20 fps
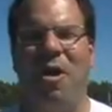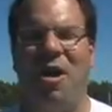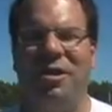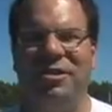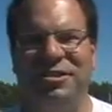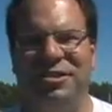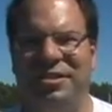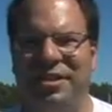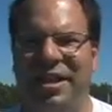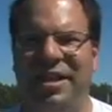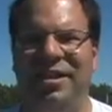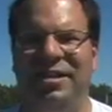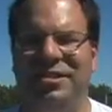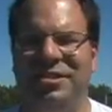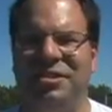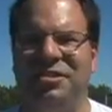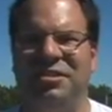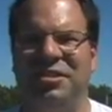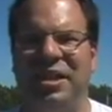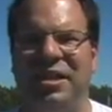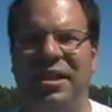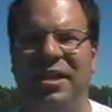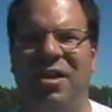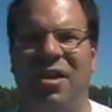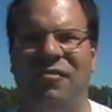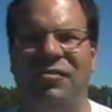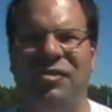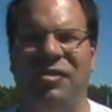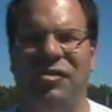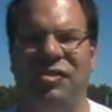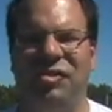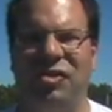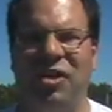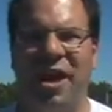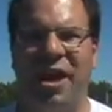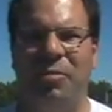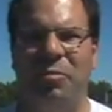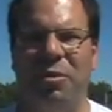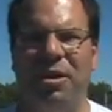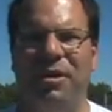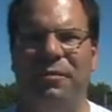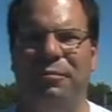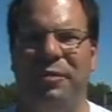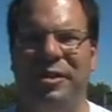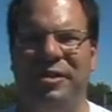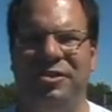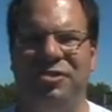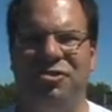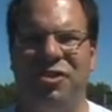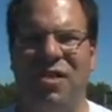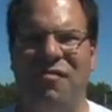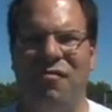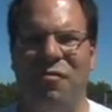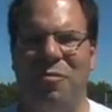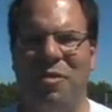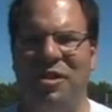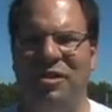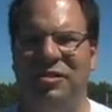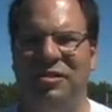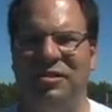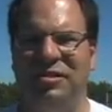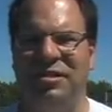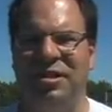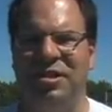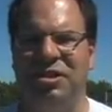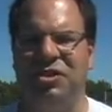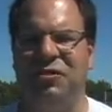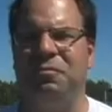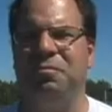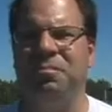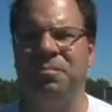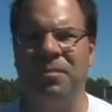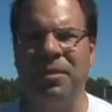box hidden just slightly off to the side where you can place your travel bugs and such.